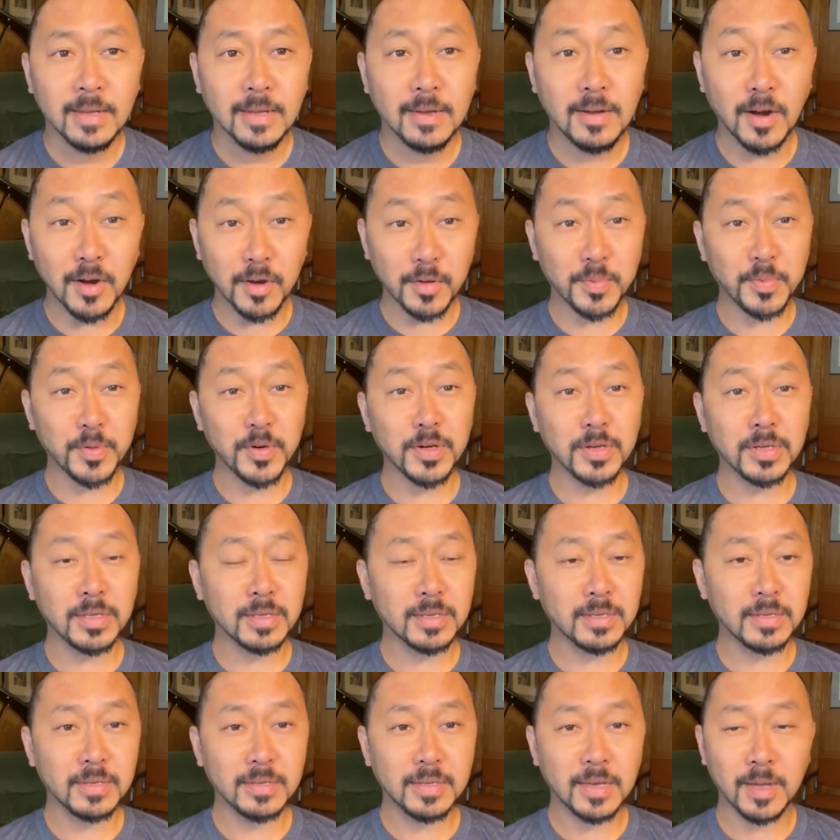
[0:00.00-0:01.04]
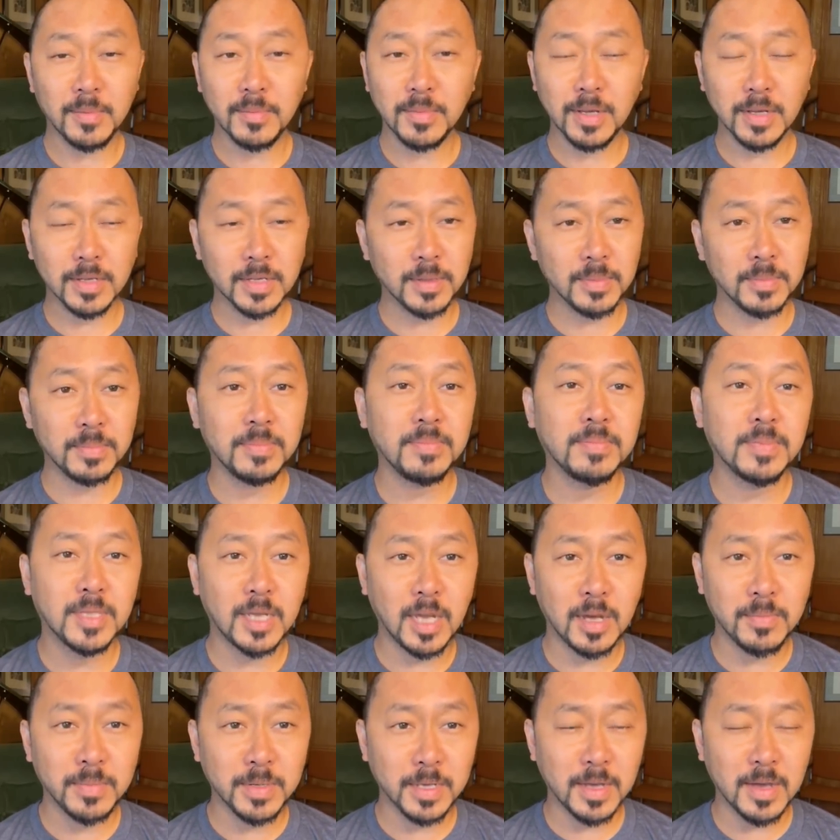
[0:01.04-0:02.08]
Garth Brooks, God bless him,
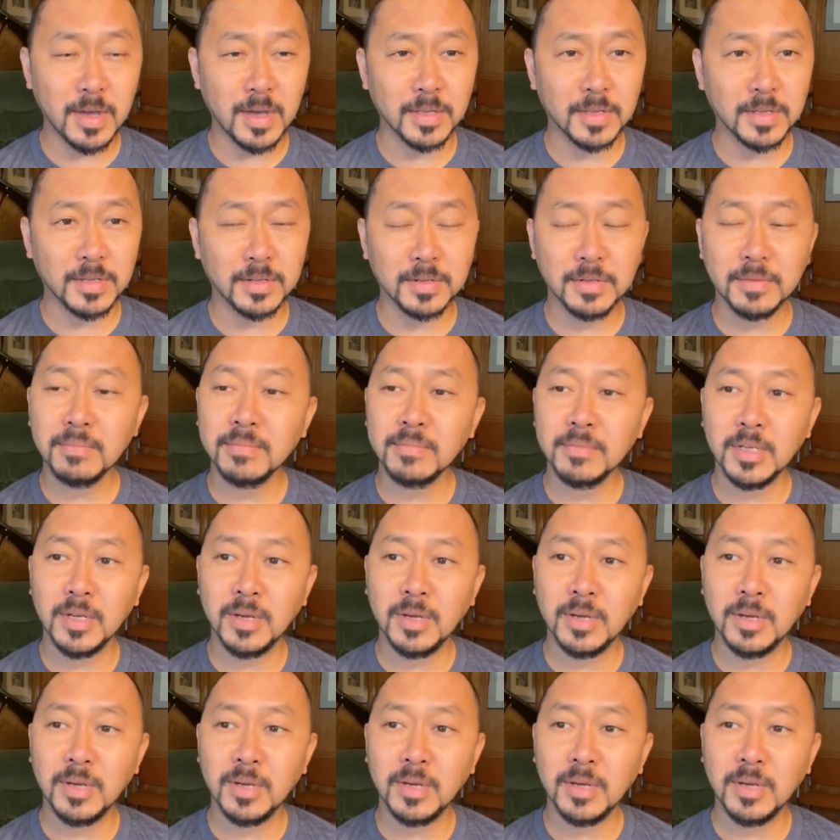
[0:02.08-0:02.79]
saw him in concert